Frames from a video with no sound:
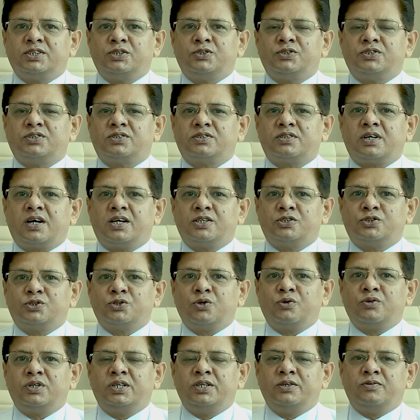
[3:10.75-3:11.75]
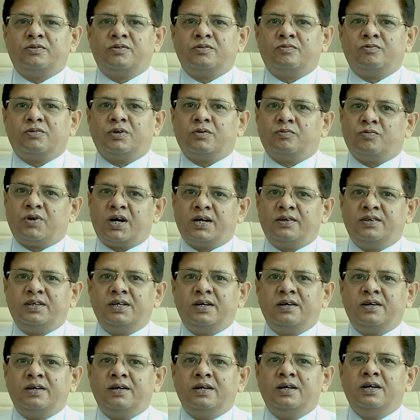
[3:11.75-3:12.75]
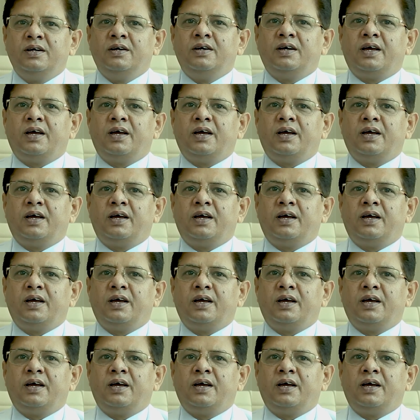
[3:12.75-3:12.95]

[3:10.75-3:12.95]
It starts slowly in one ear